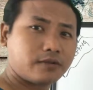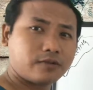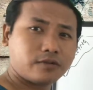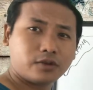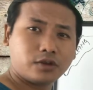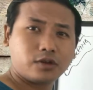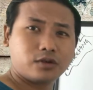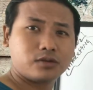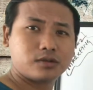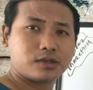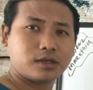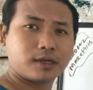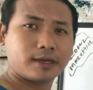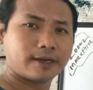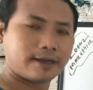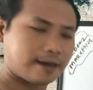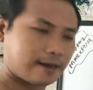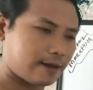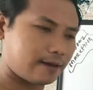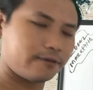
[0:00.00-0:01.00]
if you're using
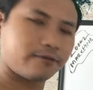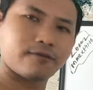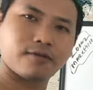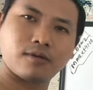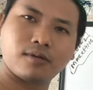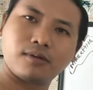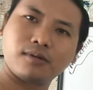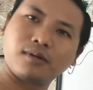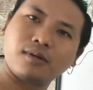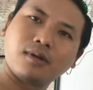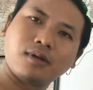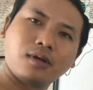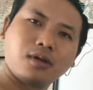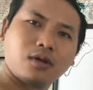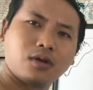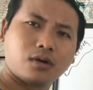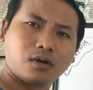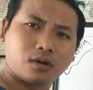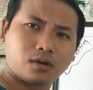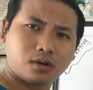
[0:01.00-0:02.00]
like an iPhone,
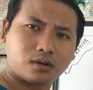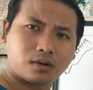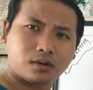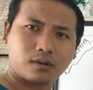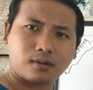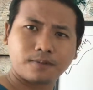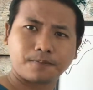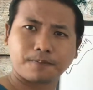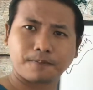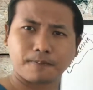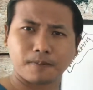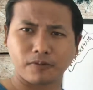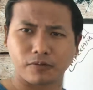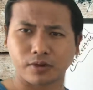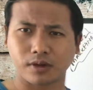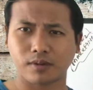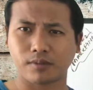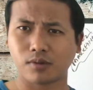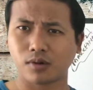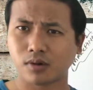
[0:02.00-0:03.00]
or if you
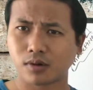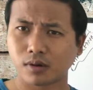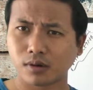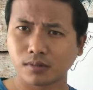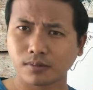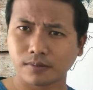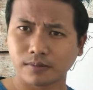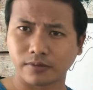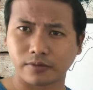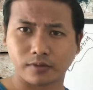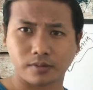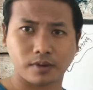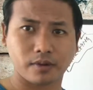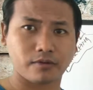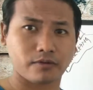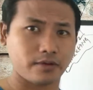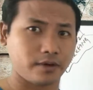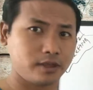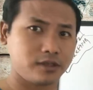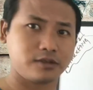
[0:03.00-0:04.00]
can borrow from your
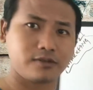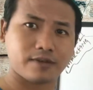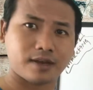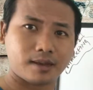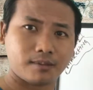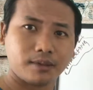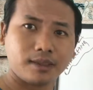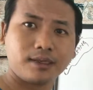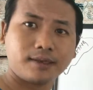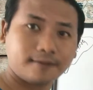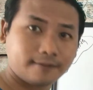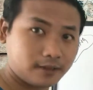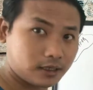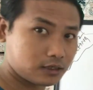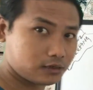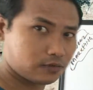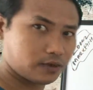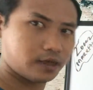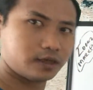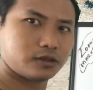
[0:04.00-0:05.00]
friend's family,
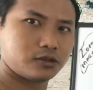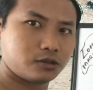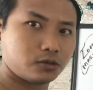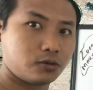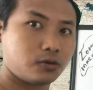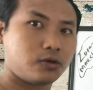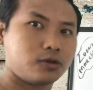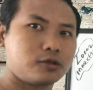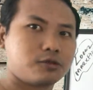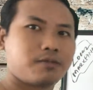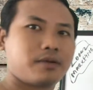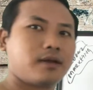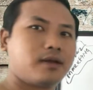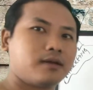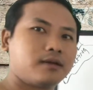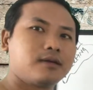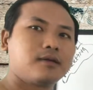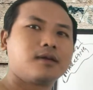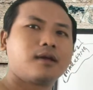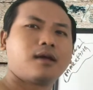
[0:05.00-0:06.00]
that's fine. Do not
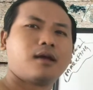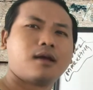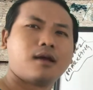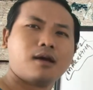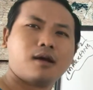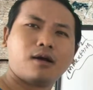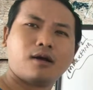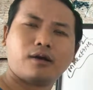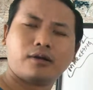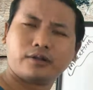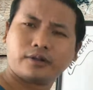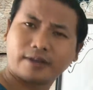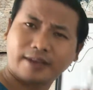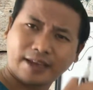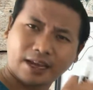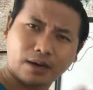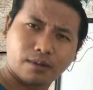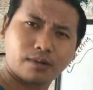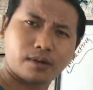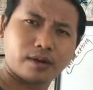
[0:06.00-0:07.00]
spend on the
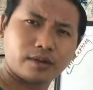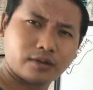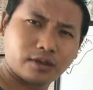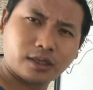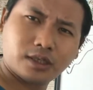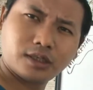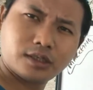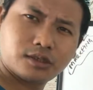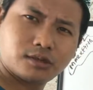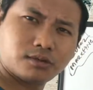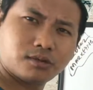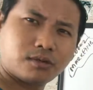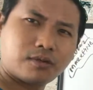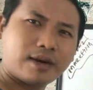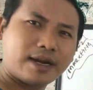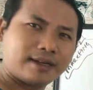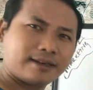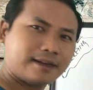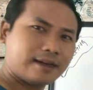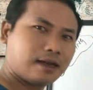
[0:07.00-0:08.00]
camera things
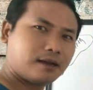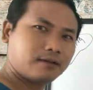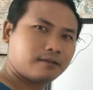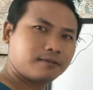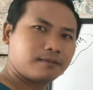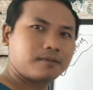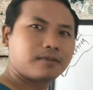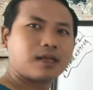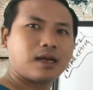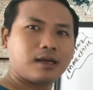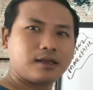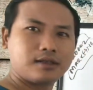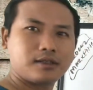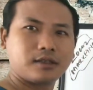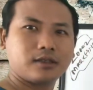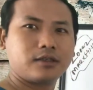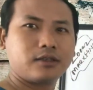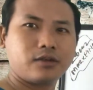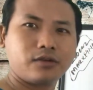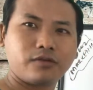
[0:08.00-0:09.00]
right now
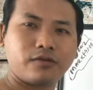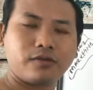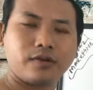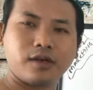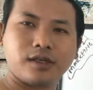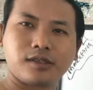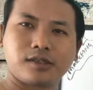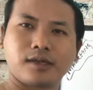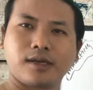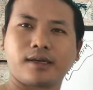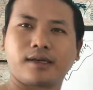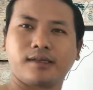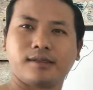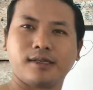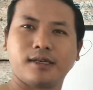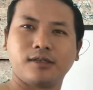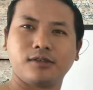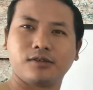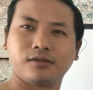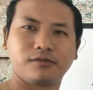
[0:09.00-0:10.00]
until you finish like a
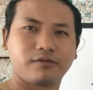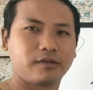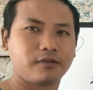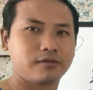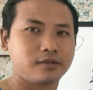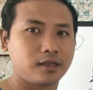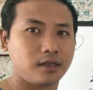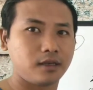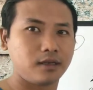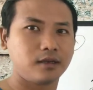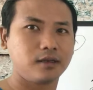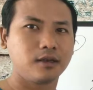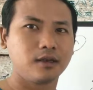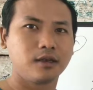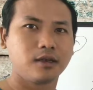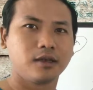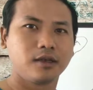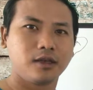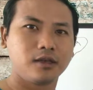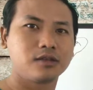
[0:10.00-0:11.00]
10 to 15
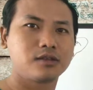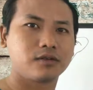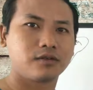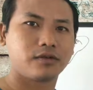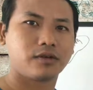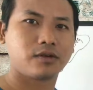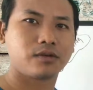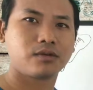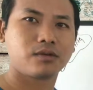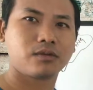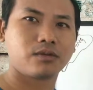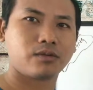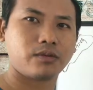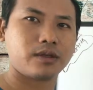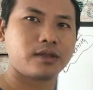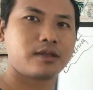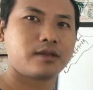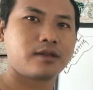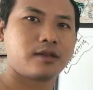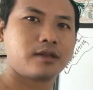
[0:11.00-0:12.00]
interview
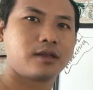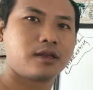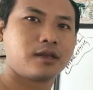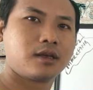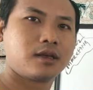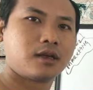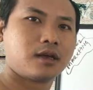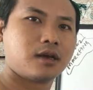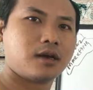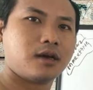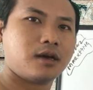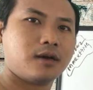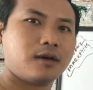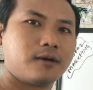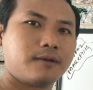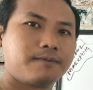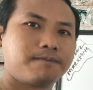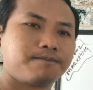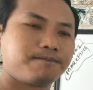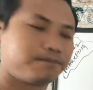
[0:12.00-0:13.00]
with uh,
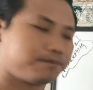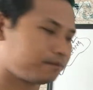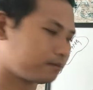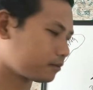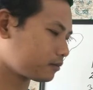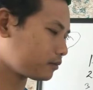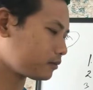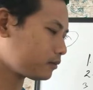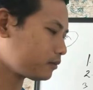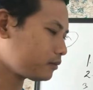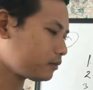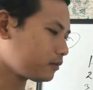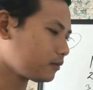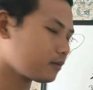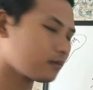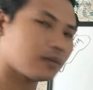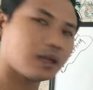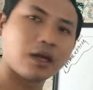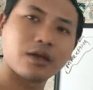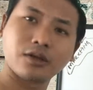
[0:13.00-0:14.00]

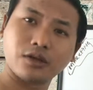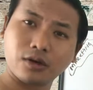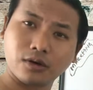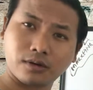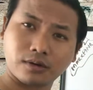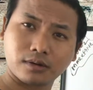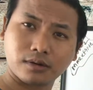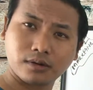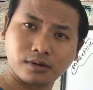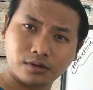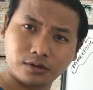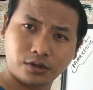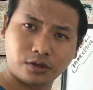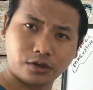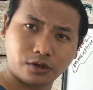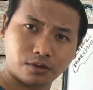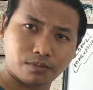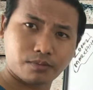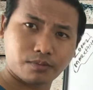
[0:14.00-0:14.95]
your